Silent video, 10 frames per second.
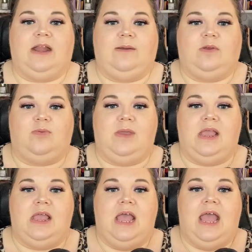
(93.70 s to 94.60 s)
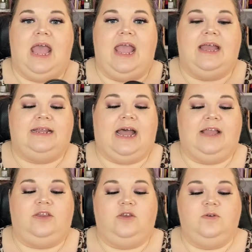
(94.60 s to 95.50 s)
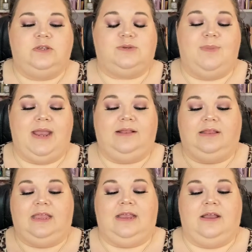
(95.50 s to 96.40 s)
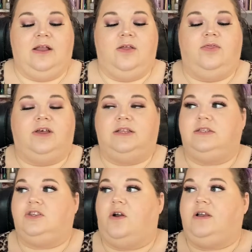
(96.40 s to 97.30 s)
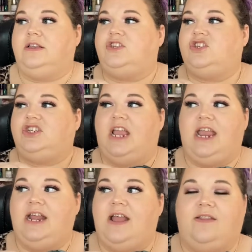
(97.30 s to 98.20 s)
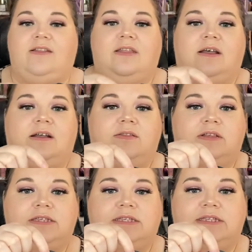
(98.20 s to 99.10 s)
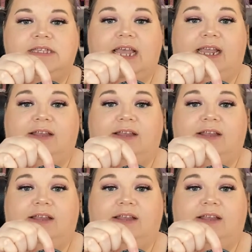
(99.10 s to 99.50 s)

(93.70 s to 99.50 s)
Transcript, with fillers: With Me. And I used mainly the darkest shade and then the, the second